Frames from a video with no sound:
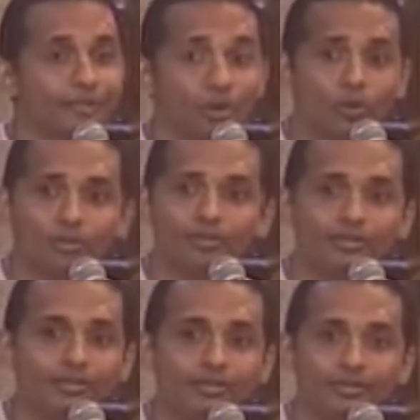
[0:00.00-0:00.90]
Prabhupada,
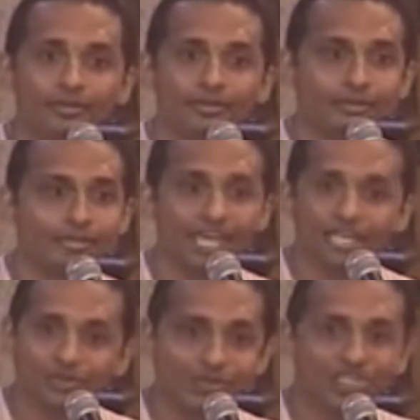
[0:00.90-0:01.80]

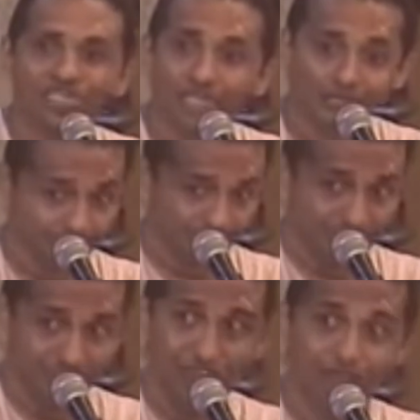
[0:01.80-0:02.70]

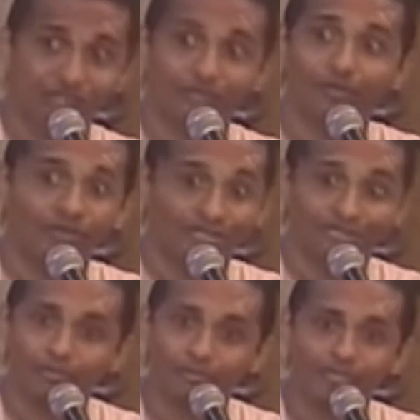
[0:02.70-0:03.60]
association with the devotee is the
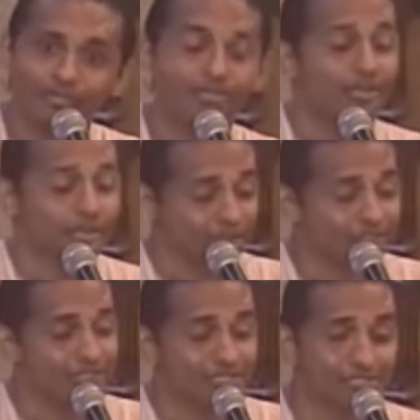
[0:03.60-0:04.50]
best.
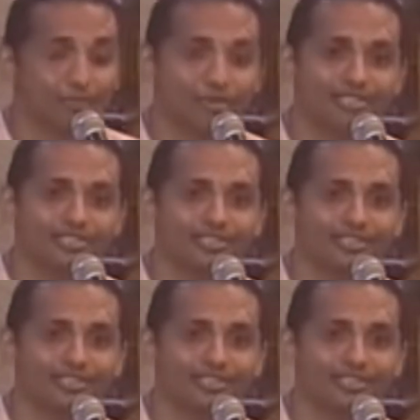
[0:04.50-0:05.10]
Yes, it is the best.